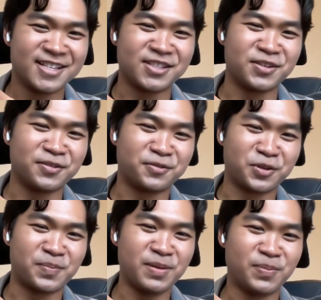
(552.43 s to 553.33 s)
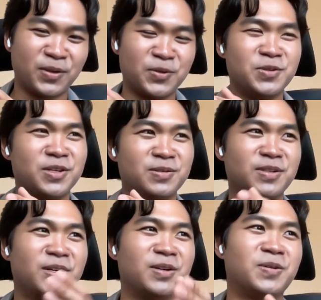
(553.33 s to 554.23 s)
So for people who don't
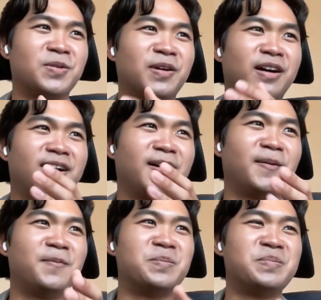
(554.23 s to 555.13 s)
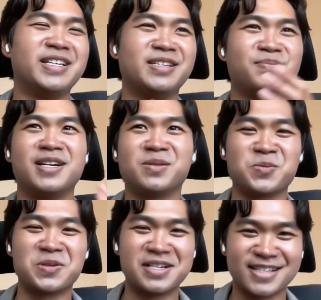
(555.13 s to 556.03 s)
know these
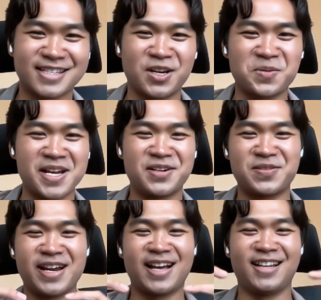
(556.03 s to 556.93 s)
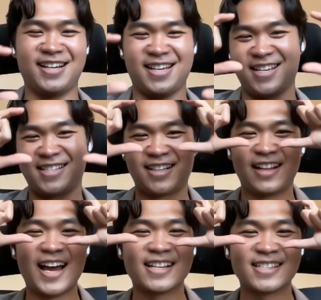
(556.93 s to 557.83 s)
buzzwords, augmented reality is the
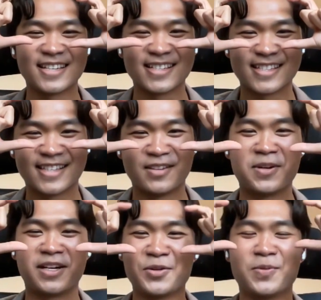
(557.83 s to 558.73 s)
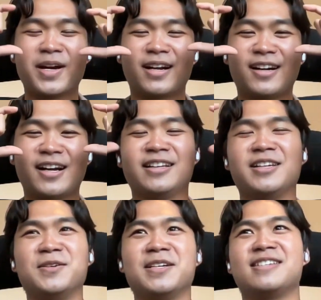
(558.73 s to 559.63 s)
glasses where you wear and
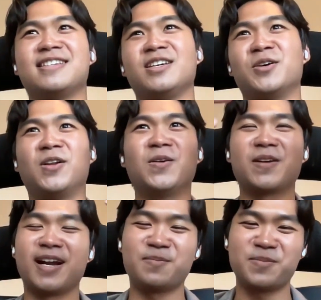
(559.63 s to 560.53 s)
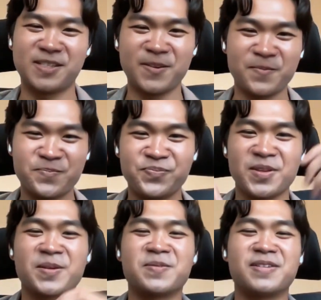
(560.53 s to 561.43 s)
then you could see holograms,
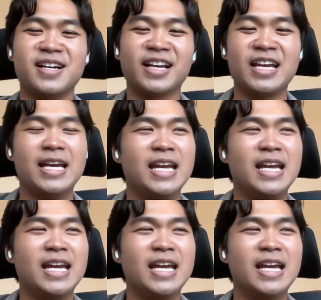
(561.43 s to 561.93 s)
right?